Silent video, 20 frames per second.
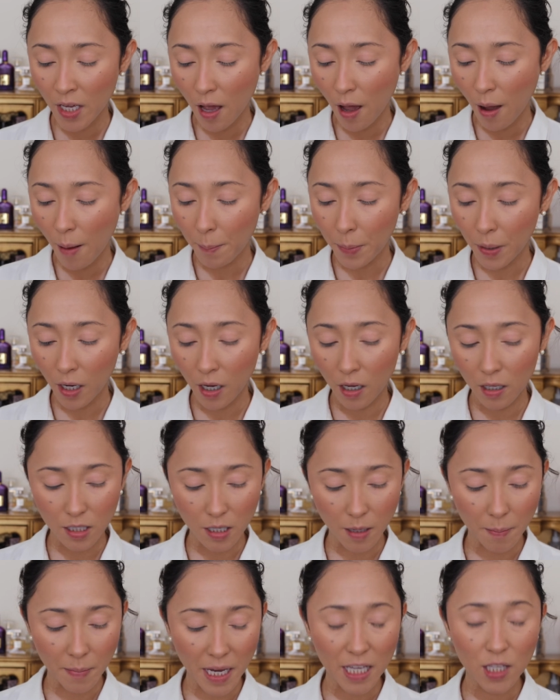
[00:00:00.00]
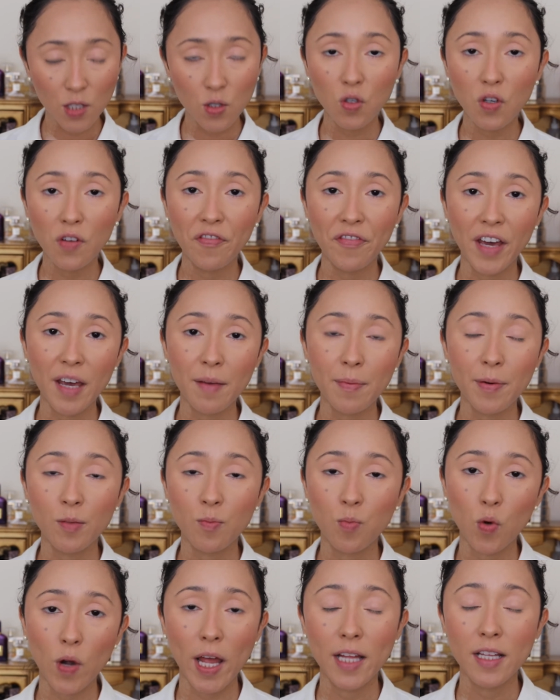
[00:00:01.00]
But my 2 favorite
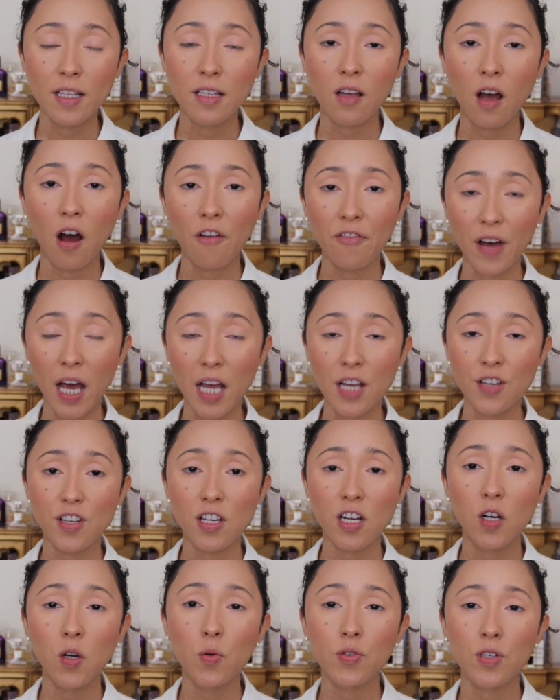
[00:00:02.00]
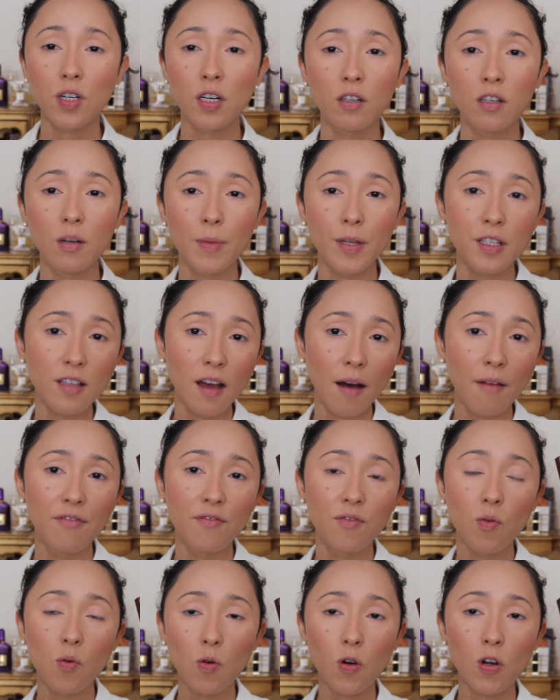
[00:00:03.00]
brands of eyeshadows are going to be Tom
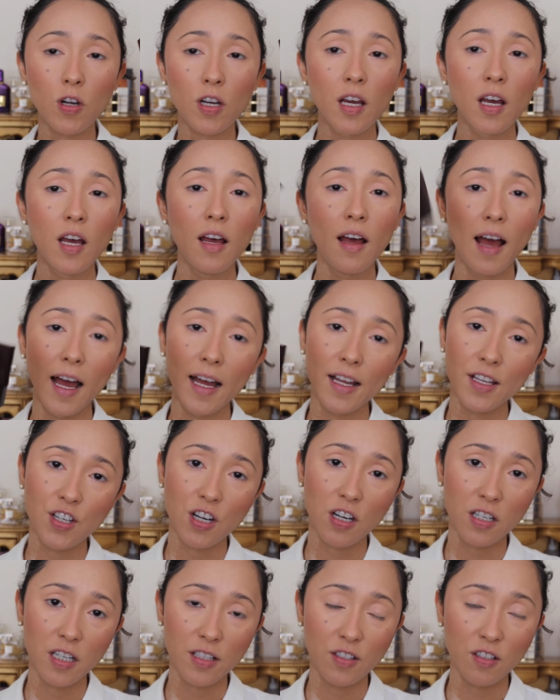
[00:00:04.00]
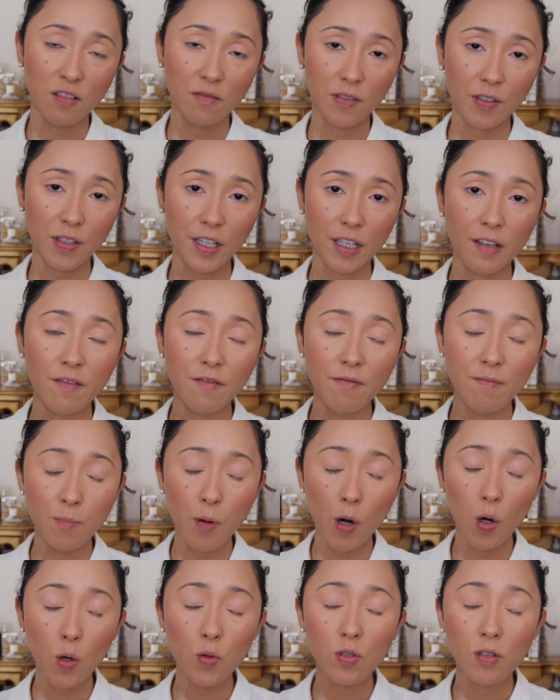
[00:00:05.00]
Ford and Charlotte Tilbury,
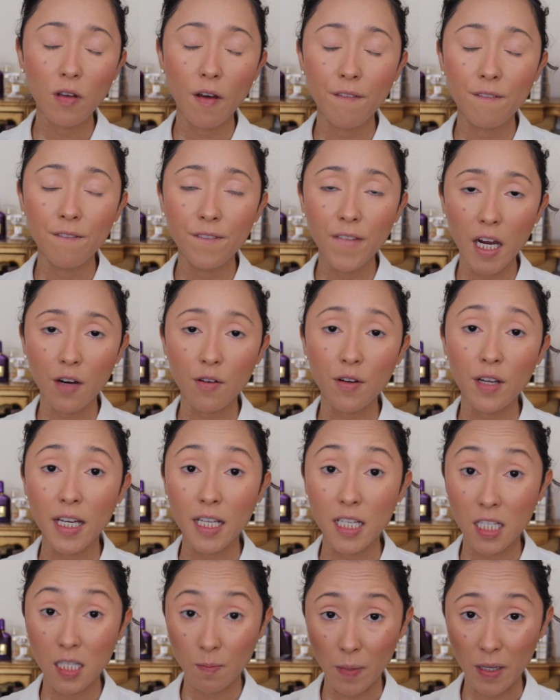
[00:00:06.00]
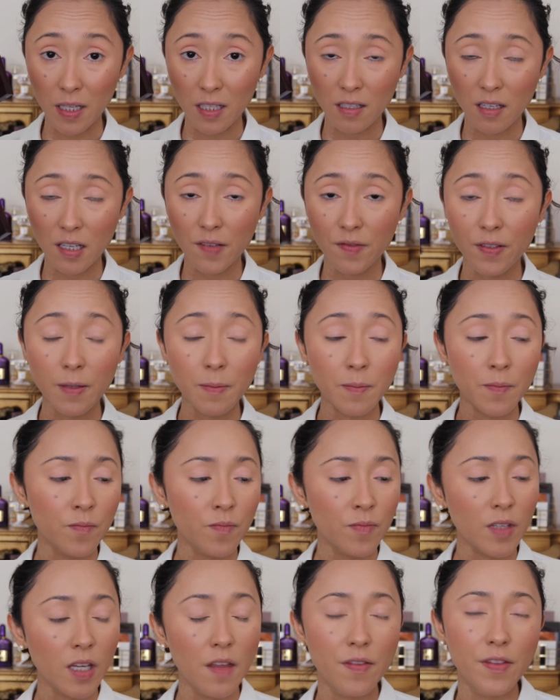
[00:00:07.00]
both very expensive.
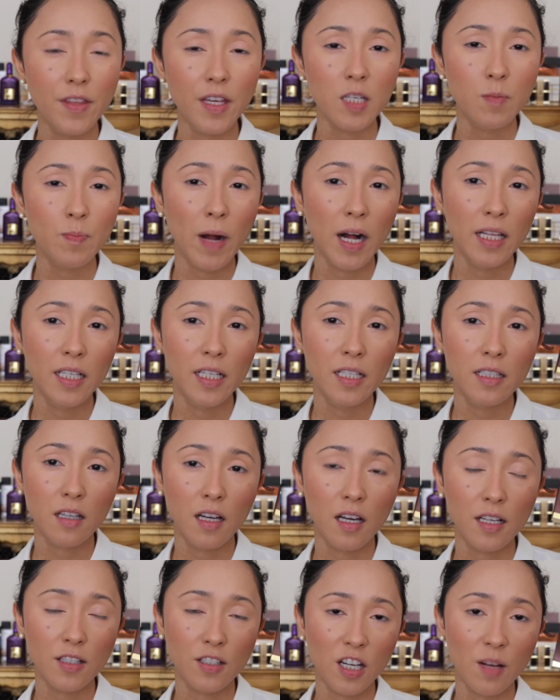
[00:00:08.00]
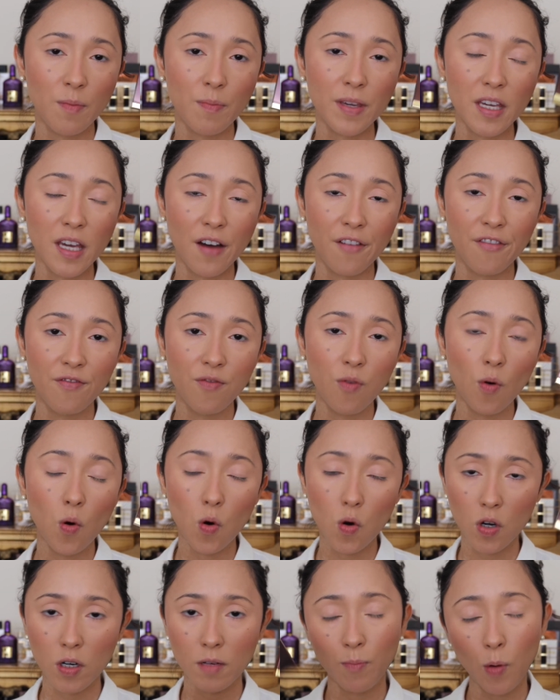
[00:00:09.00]
This palette is going to be a
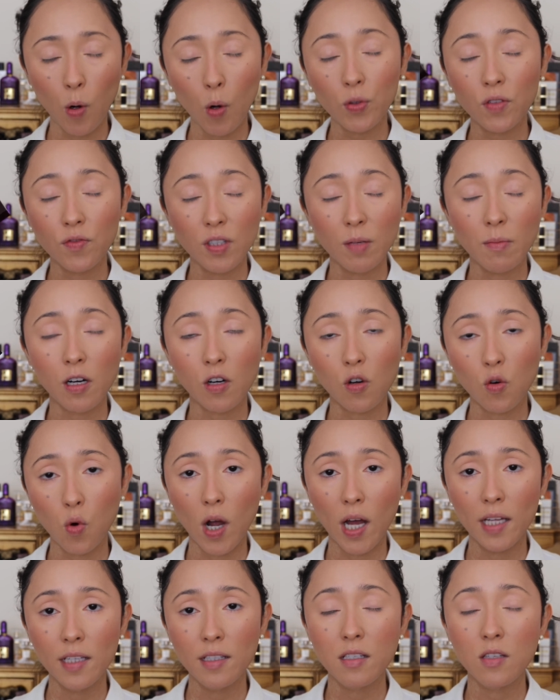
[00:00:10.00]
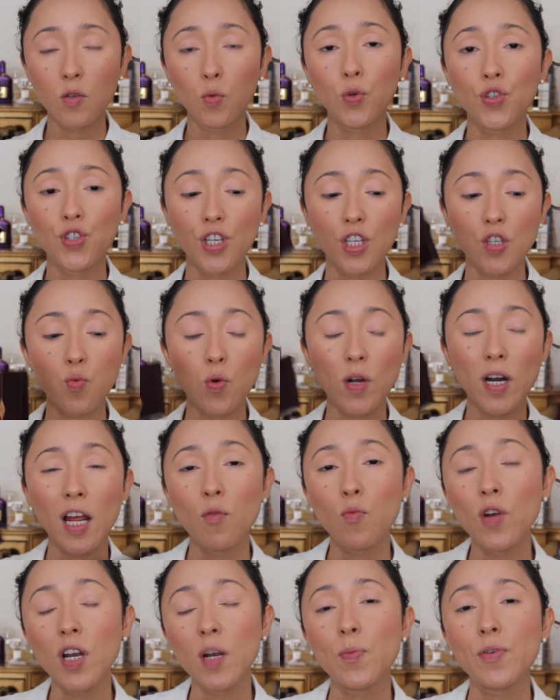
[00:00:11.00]
4. Both of them are quads, which is what I
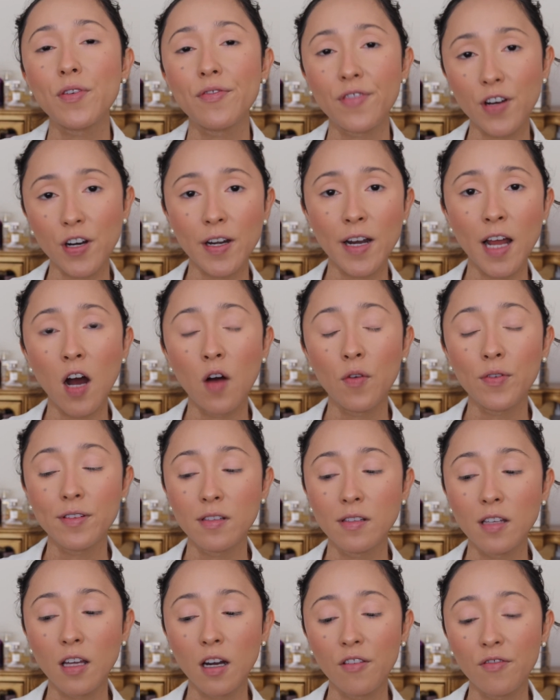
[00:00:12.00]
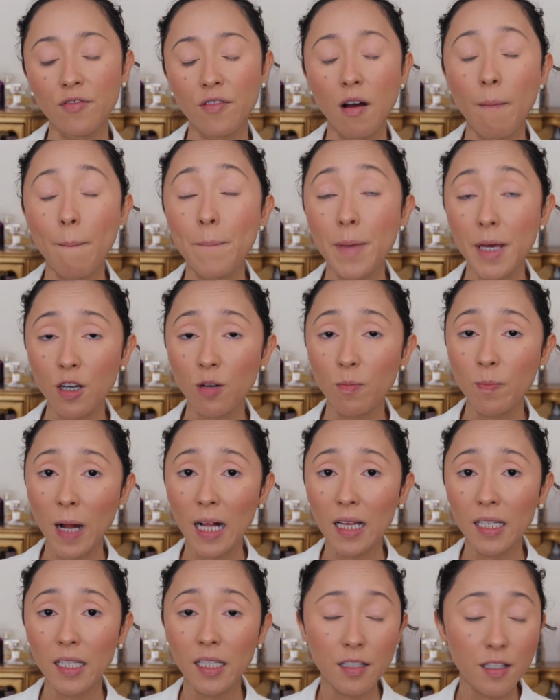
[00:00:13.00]
really prefer now instead of bigger
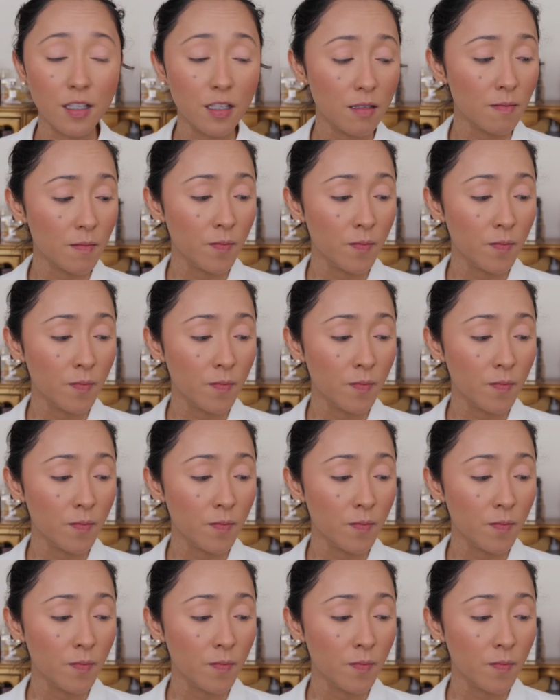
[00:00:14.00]
palettes.